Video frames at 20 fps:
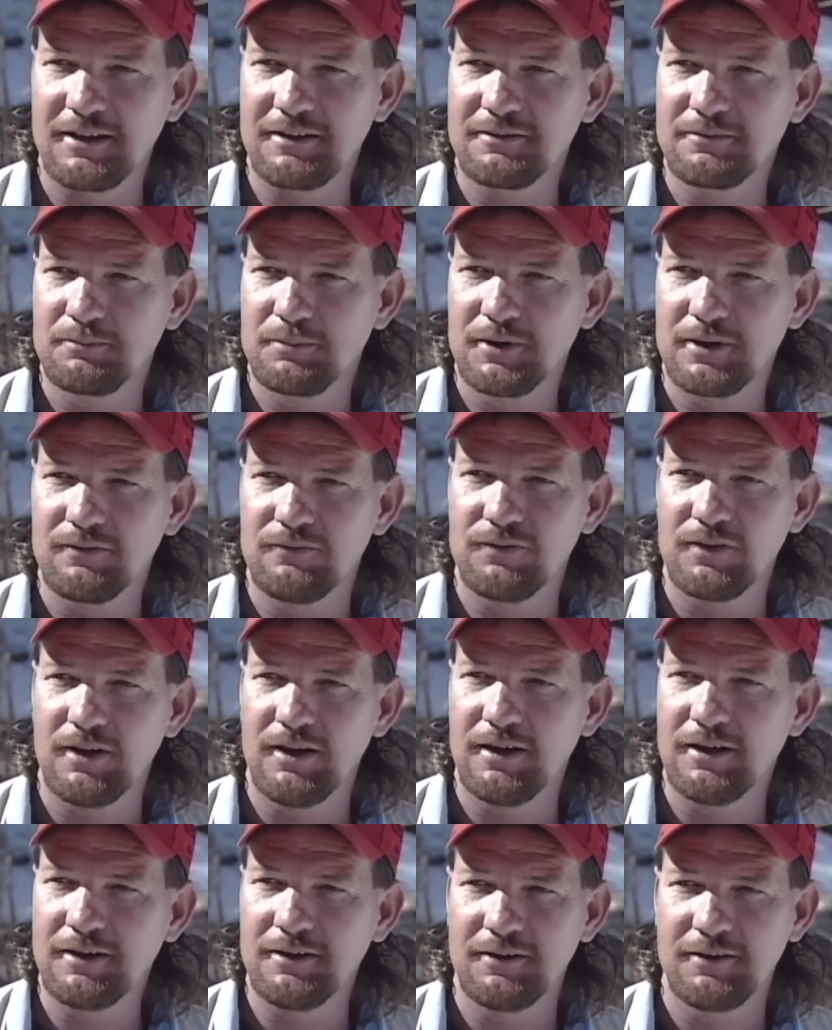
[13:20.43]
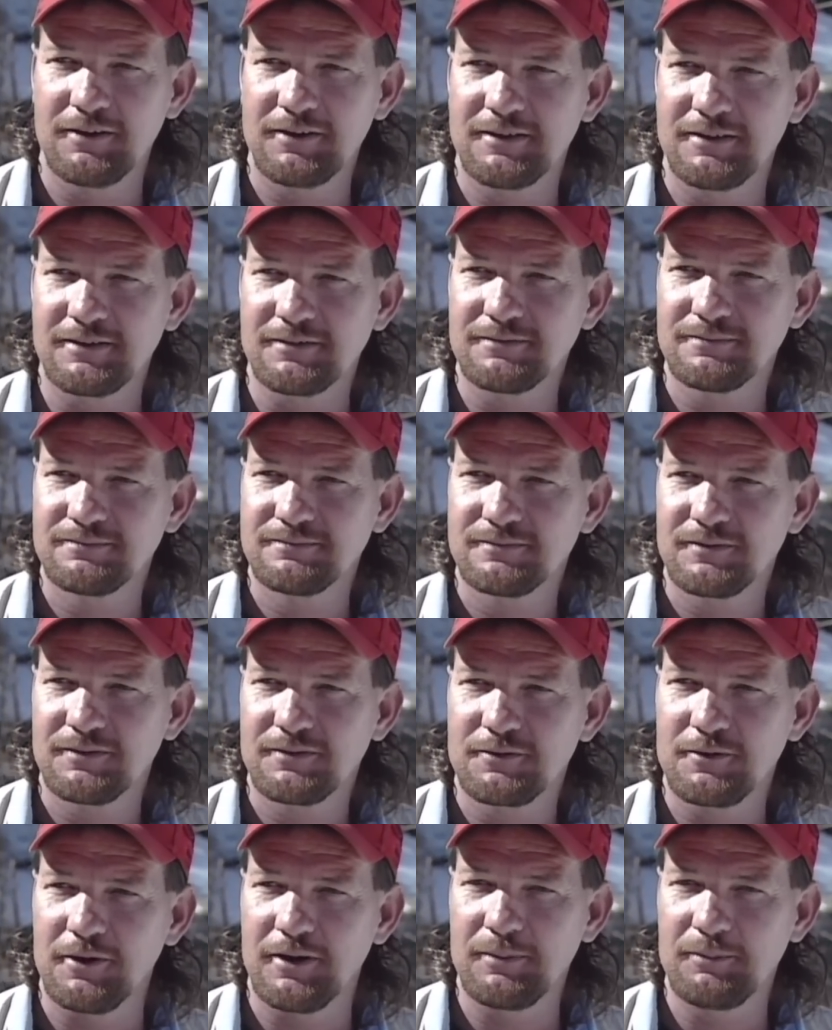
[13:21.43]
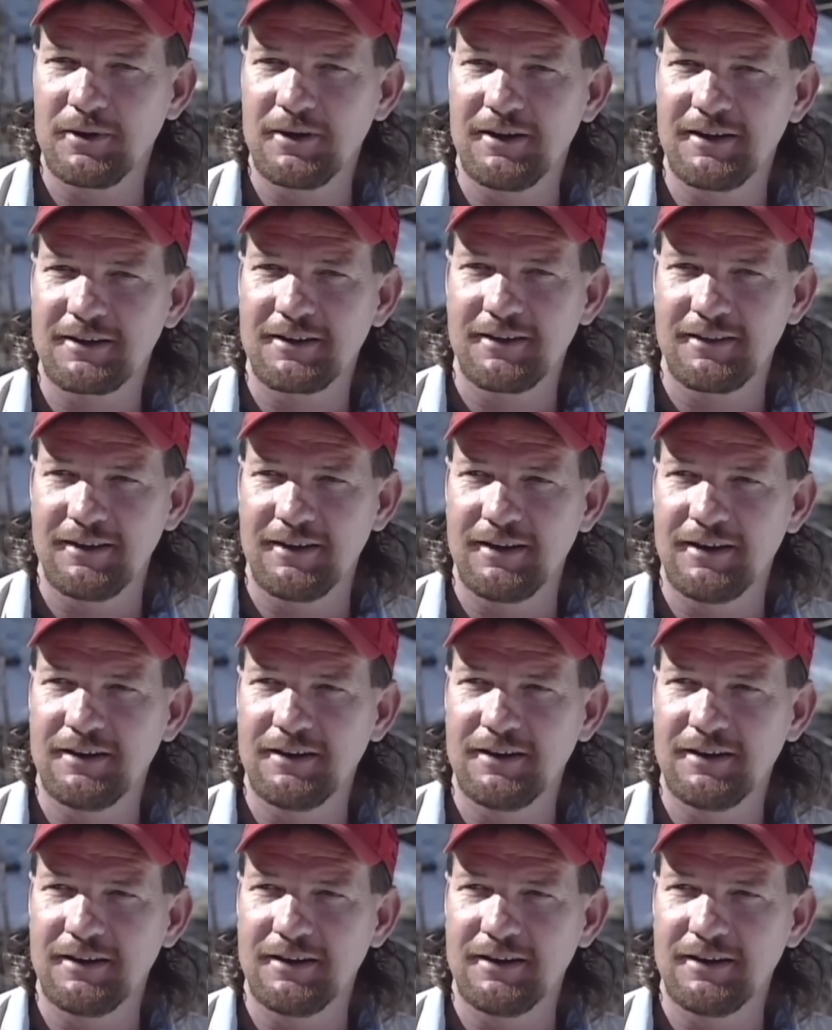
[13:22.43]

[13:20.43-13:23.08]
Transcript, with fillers: take and put a fly on and try my luck at